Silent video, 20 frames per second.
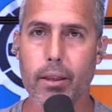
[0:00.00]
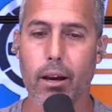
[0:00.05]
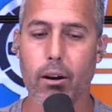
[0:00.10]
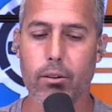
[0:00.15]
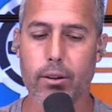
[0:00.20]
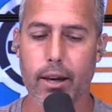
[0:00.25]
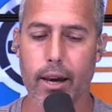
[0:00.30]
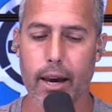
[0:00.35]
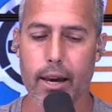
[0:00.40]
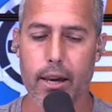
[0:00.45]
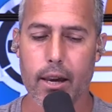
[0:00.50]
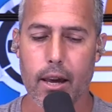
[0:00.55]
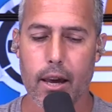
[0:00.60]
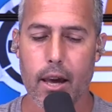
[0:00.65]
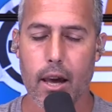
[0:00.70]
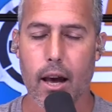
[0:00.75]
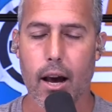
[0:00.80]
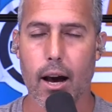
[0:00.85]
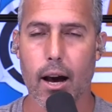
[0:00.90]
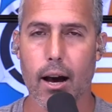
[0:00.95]
Okay.
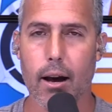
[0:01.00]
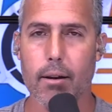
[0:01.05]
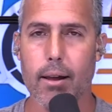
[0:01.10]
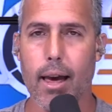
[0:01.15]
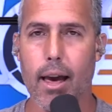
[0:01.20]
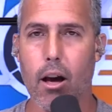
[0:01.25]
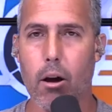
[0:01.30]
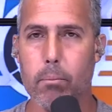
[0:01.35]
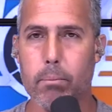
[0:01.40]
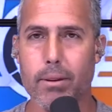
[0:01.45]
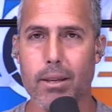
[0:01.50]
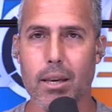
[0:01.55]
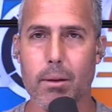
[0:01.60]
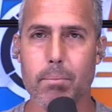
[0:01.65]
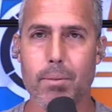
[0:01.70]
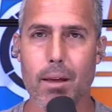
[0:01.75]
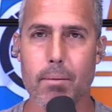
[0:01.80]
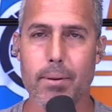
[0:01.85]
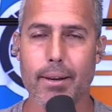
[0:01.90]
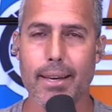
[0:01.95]
Help
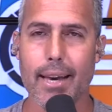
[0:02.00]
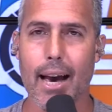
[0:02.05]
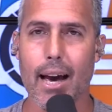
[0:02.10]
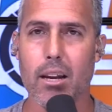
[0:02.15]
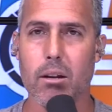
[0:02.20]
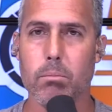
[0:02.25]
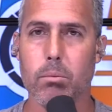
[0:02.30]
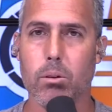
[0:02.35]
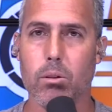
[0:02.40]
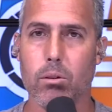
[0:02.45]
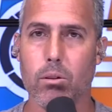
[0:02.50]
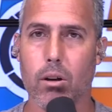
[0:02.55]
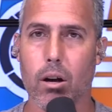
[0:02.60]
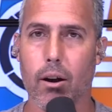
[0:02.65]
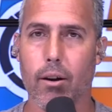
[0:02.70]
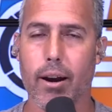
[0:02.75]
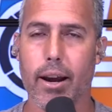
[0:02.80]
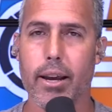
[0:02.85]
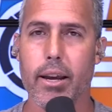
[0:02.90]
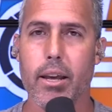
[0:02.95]
keep them accountable.
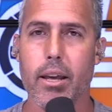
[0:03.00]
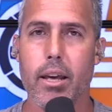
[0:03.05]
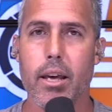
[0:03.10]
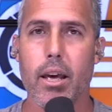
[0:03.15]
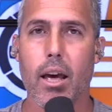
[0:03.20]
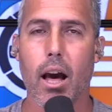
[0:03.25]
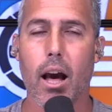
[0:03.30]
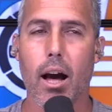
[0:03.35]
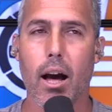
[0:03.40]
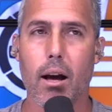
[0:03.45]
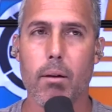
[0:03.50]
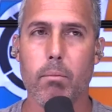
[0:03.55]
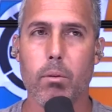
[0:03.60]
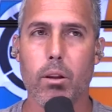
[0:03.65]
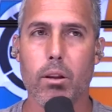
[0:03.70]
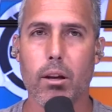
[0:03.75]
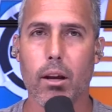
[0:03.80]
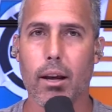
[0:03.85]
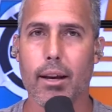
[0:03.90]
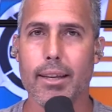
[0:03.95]
All right.
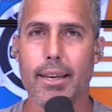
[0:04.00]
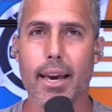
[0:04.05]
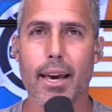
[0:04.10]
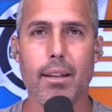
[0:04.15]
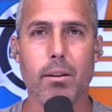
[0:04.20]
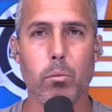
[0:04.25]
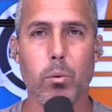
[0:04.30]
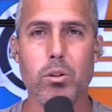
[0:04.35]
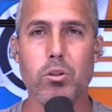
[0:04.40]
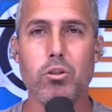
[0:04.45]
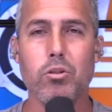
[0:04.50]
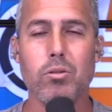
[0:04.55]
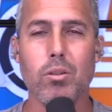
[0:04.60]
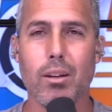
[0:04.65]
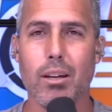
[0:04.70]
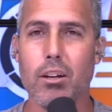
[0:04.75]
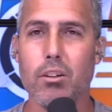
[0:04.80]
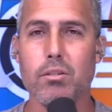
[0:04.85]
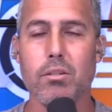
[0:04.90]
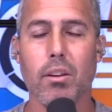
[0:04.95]
Again, when you
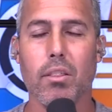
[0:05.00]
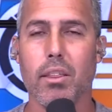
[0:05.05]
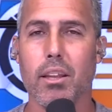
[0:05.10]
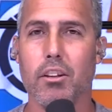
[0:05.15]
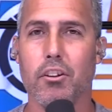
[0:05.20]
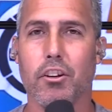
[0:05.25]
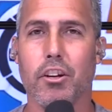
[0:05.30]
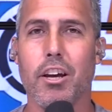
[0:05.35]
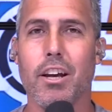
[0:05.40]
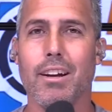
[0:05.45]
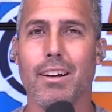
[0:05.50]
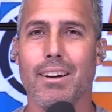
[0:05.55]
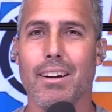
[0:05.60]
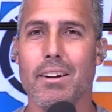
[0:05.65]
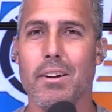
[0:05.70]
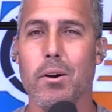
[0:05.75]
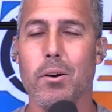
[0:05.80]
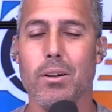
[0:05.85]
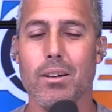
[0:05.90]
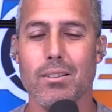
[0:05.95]
start, here's the thing you're going to
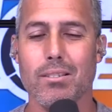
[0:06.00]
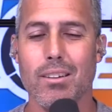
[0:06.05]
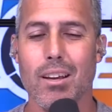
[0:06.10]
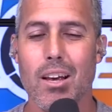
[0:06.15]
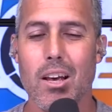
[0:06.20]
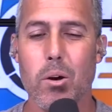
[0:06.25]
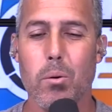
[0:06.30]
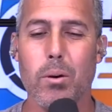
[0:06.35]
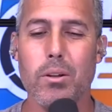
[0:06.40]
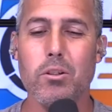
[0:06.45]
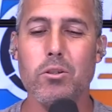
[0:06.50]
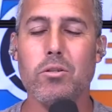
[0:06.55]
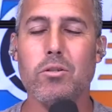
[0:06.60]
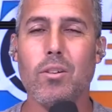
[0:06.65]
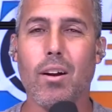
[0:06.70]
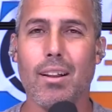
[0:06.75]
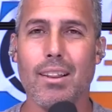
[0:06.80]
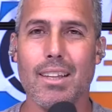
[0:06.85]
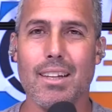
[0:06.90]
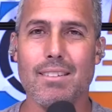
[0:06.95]
notice. When you
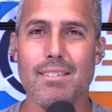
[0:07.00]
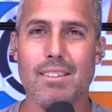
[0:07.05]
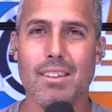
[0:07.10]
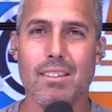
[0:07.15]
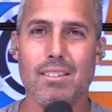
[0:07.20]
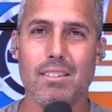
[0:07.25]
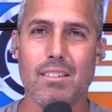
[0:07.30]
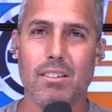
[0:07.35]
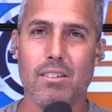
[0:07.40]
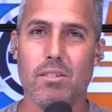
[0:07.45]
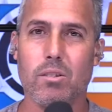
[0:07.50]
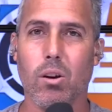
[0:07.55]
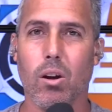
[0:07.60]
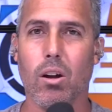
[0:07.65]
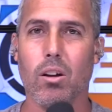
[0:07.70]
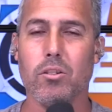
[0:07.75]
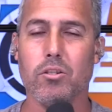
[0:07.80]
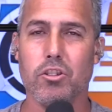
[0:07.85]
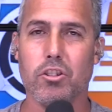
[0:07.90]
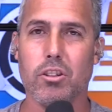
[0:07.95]
start listening to these
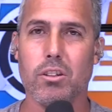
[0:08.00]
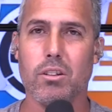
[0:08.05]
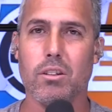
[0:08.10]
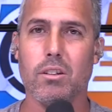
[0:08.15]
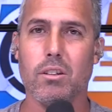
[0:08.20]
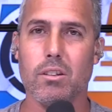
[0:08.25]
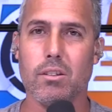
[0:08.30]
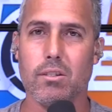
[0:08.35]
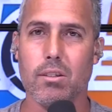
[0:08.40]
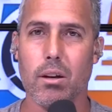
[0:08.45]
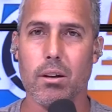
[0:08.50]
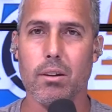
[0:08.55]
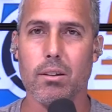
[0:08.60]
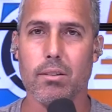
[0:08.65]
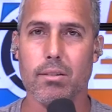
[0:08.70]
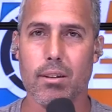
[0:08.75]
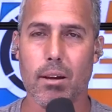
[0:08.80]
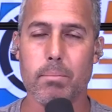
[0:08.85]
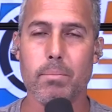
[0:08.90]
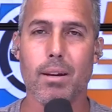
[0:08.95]
calls, you're going
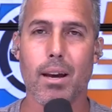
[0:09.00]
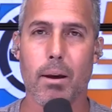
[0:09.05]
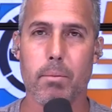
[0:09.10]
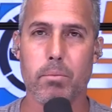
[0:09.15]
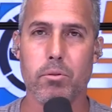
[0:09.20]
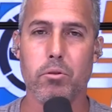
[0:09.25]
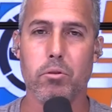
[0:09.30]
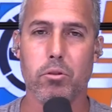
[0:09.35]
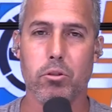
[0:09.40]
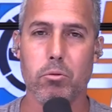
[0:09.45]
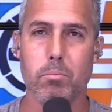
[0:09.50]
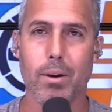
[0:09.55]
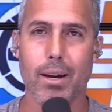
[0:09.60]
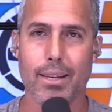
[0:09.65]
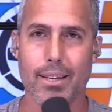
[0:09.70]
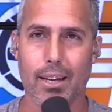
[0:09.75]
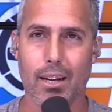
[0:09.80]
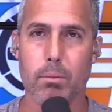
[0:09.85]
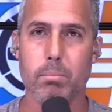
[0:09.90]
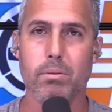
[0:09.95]
to, sometimes you
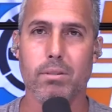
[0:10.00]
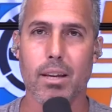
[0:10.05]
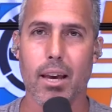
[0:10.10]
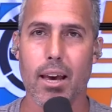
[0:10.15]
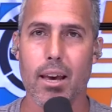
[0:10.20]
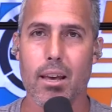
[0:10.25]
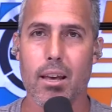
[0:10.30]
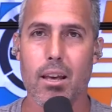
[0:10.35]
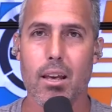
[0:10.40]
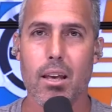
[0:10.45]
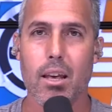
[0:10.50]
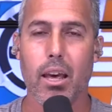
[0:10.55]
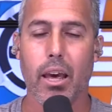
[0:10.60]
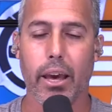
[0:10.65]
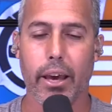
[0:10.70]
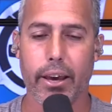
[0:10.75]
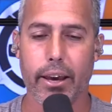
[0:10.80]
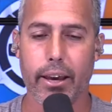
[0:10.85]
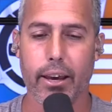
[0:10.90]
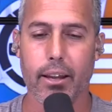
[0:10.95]
might get upset,
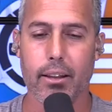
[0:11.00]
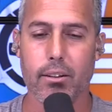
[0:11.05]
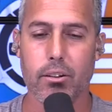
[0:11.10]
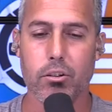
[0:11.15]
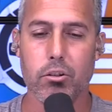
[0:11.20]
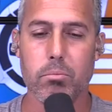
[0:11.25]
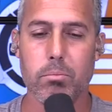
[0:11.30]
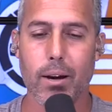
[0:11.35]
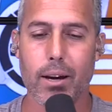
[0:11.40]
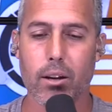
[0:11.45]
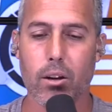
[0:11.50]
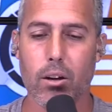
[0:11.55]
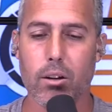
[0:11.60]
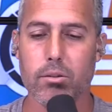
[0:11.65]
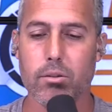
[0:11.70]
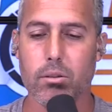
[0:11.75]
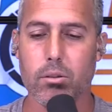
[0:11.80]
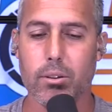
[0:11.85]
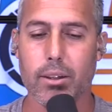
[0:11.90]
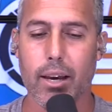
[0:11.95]
and you might
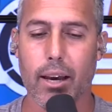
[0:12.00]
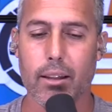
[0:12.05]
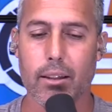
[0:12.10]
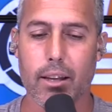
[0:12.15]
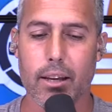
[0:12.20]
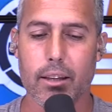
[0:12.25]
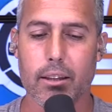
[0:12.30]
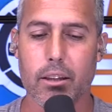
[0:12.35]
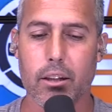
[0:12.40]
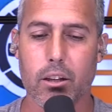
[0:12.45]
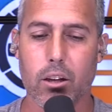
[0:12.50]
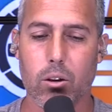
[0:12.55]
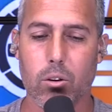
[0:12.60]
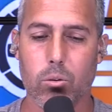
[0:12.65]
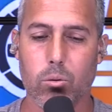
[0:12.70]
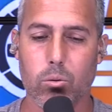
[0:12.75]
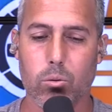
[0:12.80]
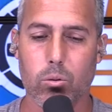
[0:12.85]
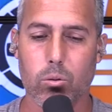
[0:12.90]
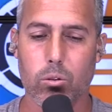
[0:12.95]
also get like,
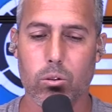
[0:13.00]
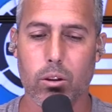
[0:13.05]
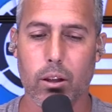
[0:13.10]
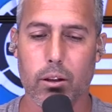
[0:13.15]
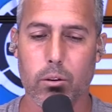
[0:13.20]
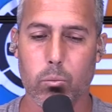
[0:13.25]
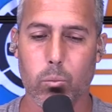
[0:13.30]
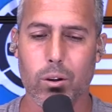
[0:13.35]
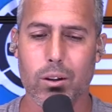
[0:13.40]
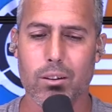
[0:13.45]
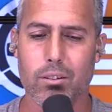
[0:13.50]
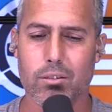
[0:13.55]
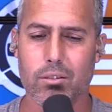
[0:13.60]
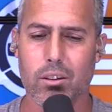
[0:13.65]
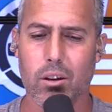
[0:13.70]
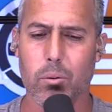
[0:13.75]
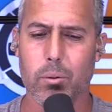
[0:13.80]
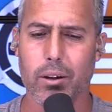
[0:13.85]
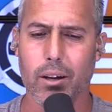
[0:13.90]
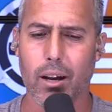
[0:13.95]
what is
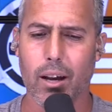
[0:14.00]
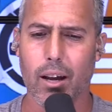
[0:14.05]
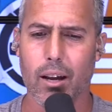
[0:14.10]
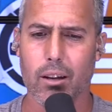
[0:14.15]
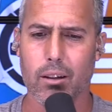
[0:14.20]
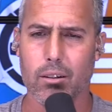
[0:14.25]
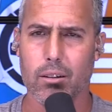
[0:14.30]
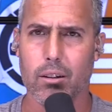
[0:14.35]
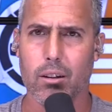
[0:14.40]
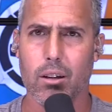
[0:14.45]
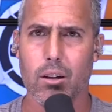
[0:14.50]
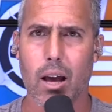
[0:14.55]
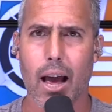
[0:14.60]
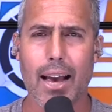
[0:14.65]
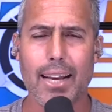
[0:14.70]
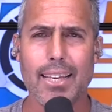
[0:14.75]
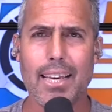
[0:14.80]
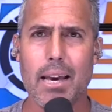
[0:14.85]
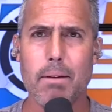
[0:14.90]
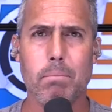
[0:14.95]
going on?
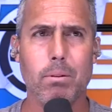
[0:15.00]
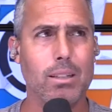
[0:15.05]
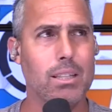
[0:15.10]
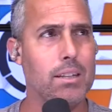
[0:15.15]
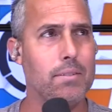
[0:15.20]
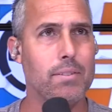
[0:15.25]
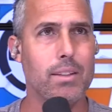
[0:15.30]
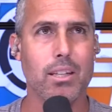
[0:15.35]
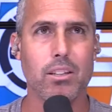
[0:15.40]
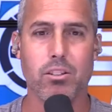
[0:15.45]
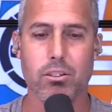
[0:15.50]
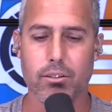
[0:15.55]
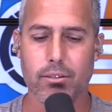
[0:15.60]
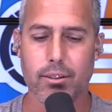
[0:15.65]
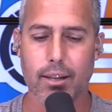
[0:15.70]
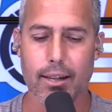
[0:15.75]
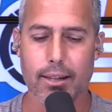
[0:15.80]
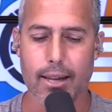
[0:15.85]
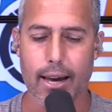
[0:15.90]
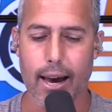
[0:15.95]
I can't believe they just
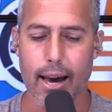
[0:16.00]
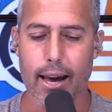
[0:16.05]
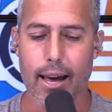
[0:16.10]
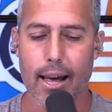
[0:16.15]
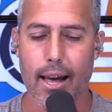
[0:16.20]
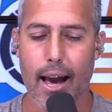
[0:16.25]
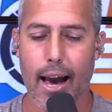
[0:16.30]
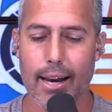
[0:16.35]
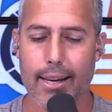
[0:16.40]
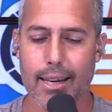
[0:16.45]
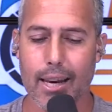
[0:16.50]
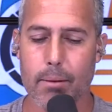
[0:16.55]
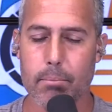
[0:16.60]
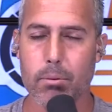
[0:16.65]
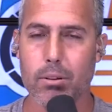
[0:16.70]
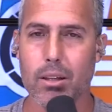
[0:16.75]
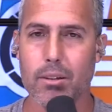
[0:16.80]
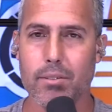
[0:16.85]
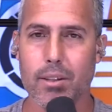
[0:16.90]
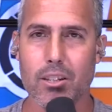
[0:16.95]
said that. I can't
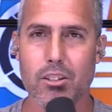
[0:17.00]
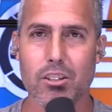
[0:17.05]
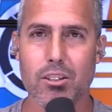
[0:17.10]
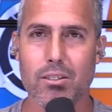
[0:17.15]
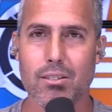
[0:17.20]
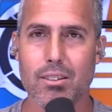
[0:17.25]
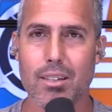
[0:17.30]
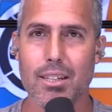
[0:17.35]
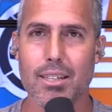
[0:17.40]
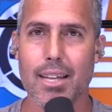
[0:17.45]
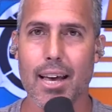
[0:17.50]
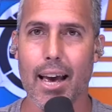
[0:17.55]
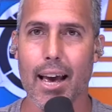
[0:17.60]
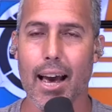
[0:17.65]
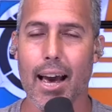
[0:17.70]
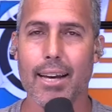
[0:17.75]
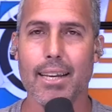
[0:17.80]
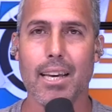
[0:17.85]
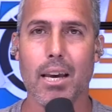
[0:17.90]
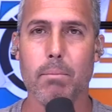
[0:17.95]
believe they just did
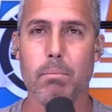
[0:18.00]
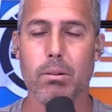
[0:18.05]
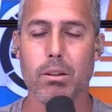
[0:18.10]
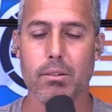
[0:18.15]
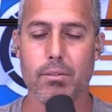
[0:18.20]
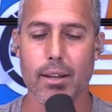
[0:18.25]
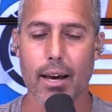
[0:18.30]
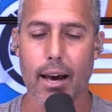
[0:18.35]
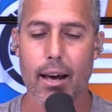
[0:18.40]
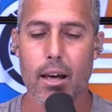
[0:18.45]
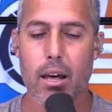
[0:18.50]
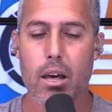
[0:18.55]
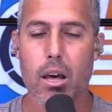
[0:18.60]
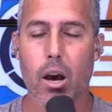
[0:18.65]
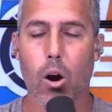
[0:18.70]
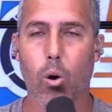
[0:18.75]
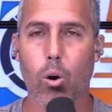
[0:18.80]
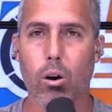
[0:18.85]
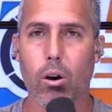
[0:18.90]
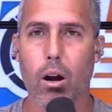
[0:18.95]
that. I can't believe that.
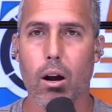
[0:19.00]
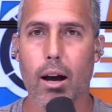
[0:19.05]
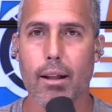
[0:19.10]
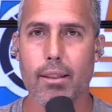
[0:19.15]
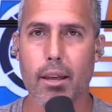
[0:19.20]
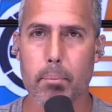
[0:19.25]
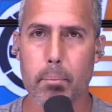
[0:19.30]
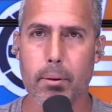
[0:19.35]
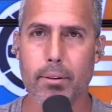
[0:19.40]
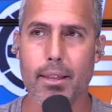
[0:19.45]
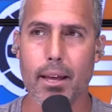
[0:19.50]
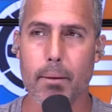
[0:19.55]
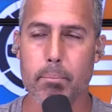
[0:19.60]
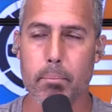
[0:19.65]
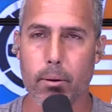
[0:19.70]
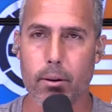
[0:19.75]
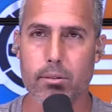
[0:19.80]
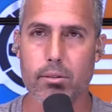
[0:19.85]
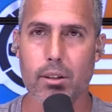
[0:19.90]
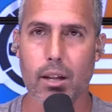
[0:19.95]
Or they put that
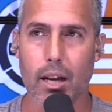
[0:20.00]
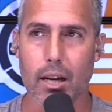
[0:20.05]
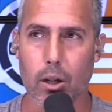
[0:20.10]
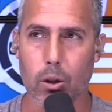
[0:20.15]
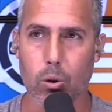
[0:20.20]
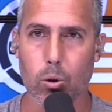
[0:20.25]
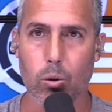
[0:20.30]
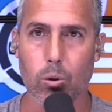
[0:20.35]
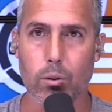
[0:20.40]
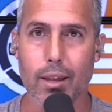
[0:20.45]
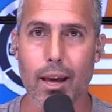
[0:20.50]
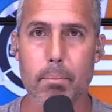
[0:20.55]
person on hold.